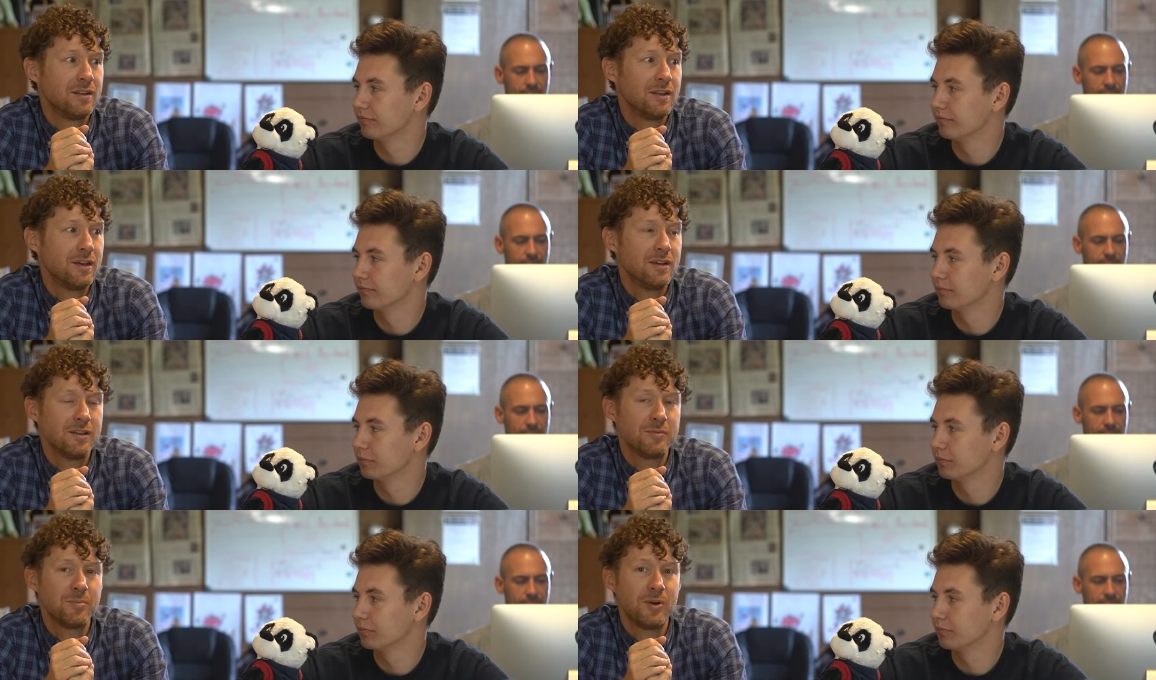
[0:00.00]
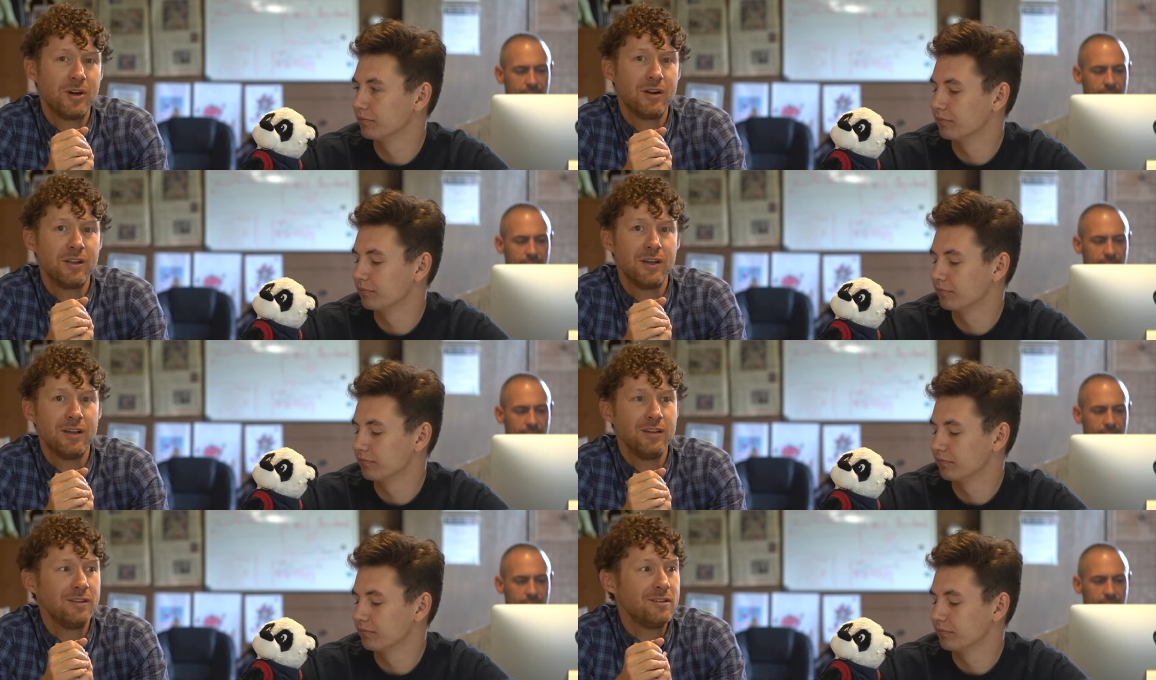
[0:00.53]
Speaker 1: that it's part of
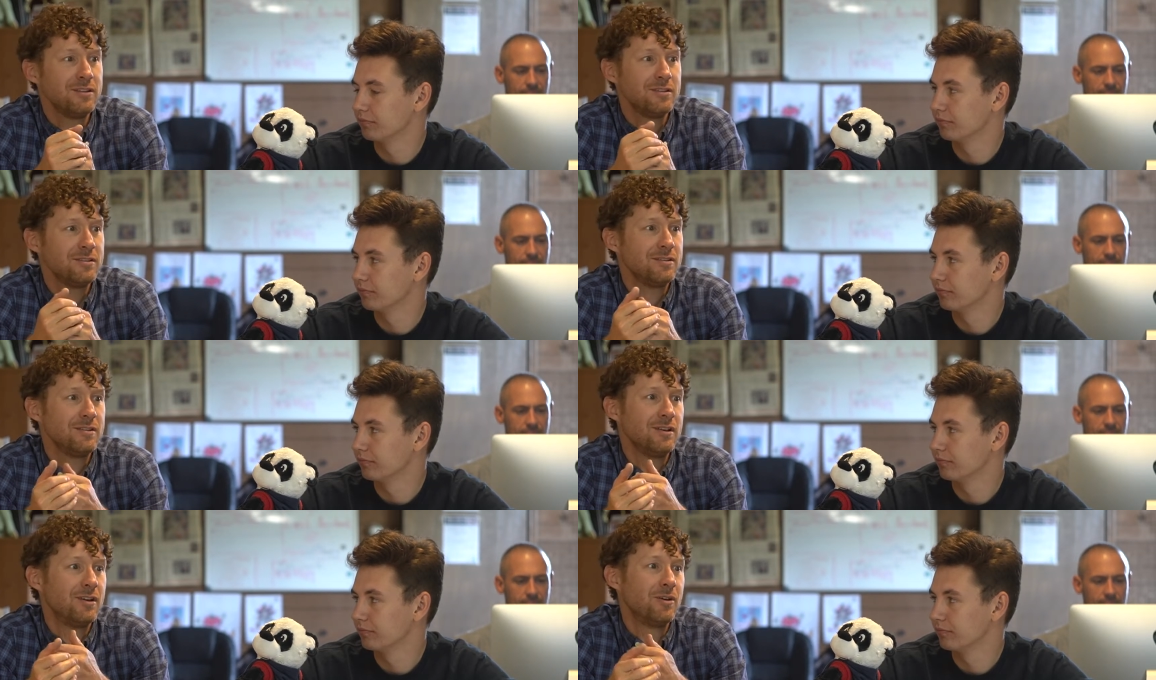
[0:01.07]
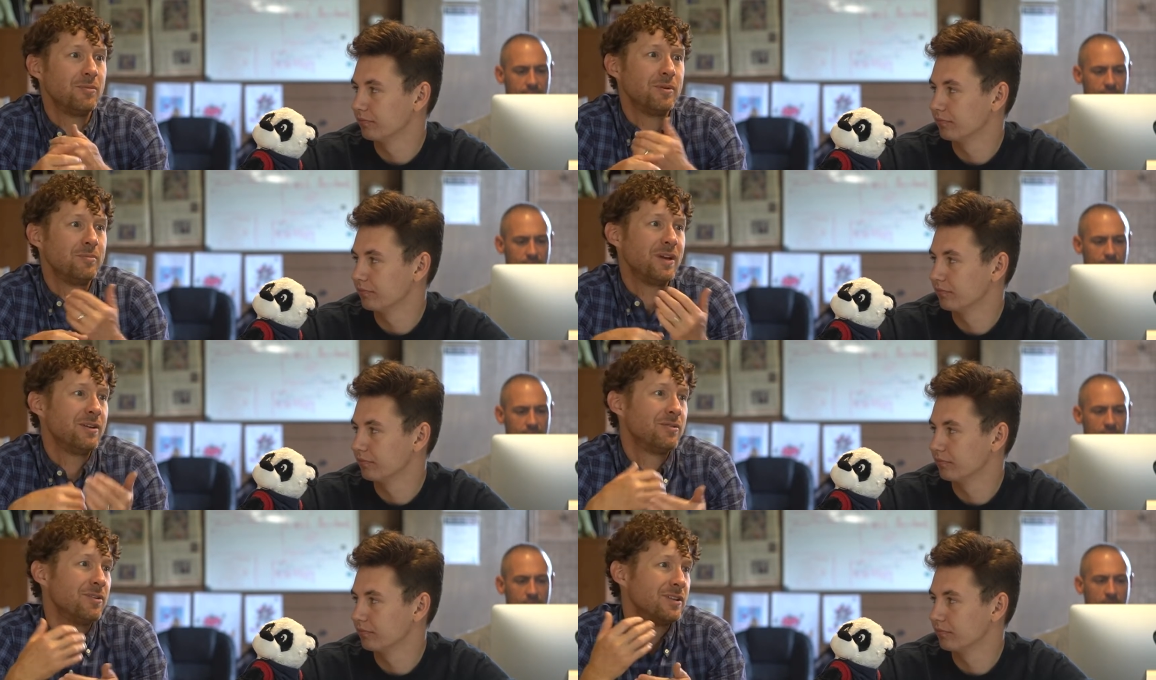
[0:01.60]
like you, you know we
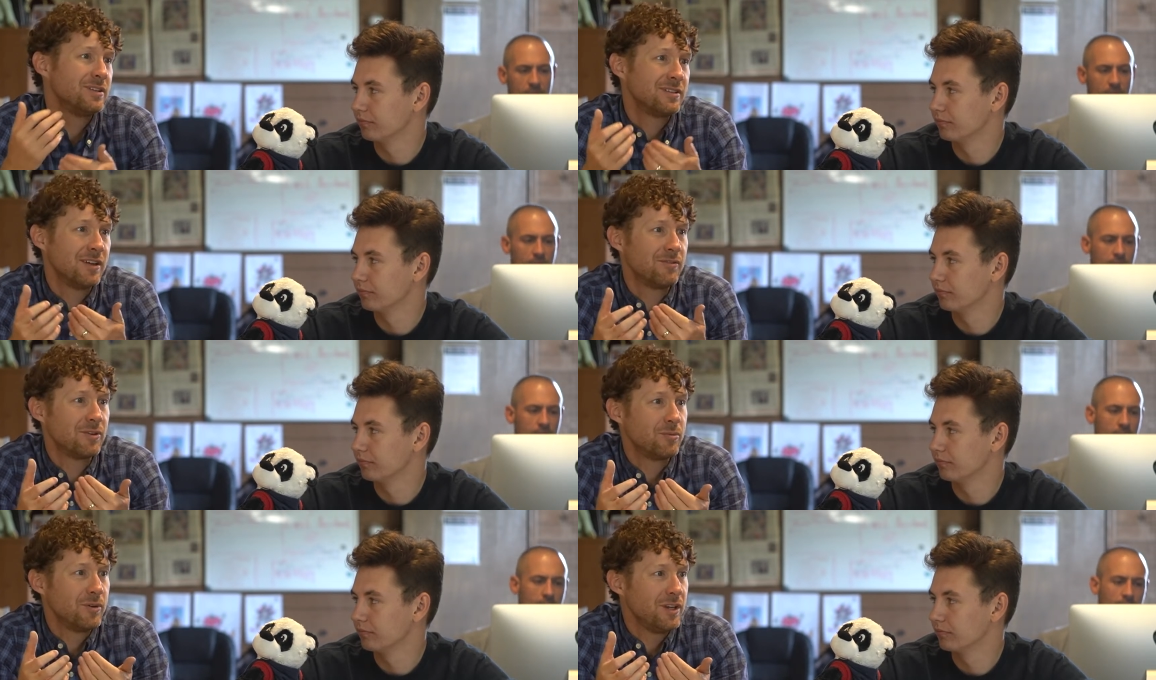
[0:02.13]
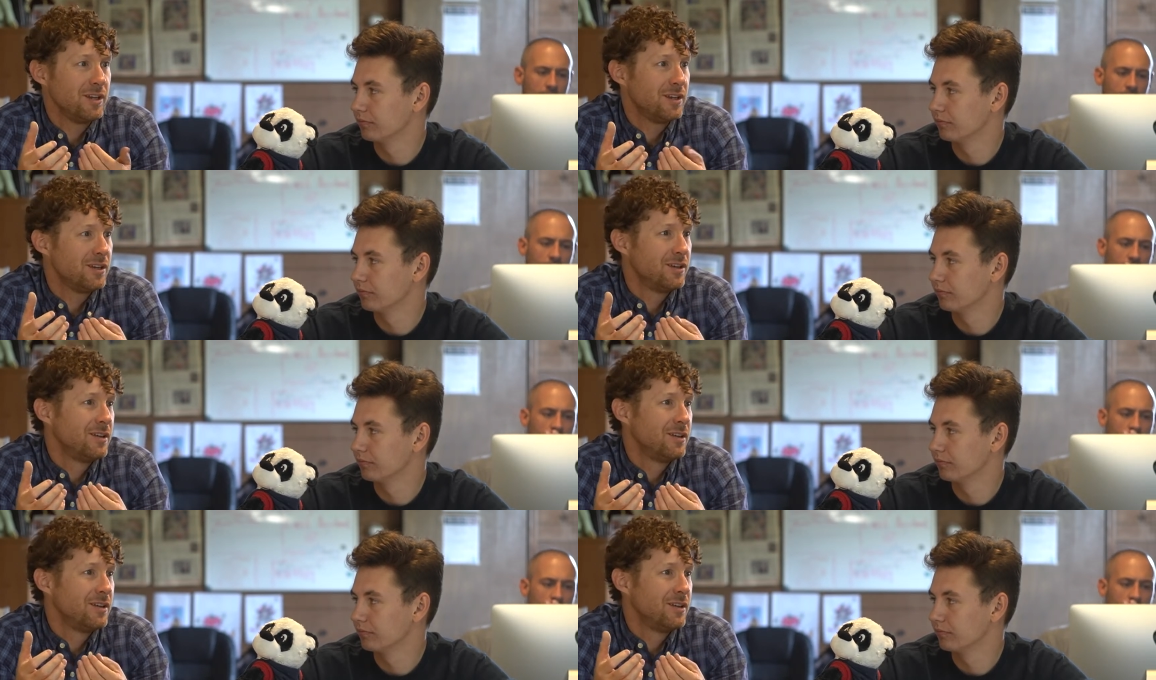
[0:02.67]
make one of these every week